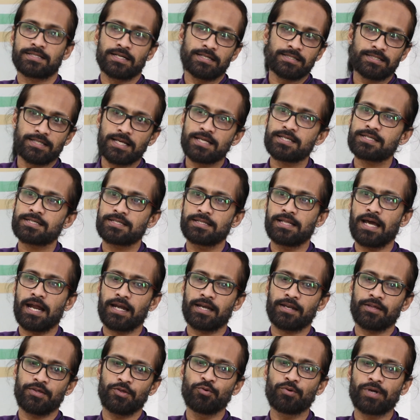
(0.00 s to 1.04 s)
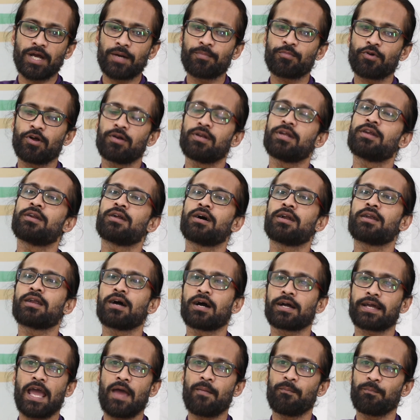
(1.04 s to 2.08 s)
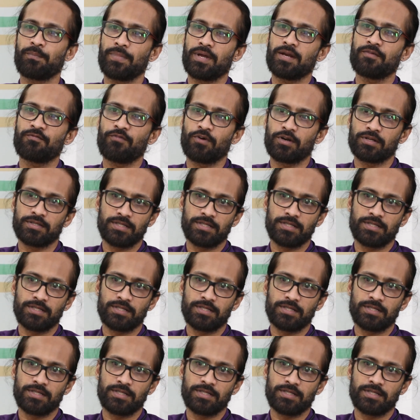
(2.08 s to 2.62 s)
Suggest that you can probably run a campaign for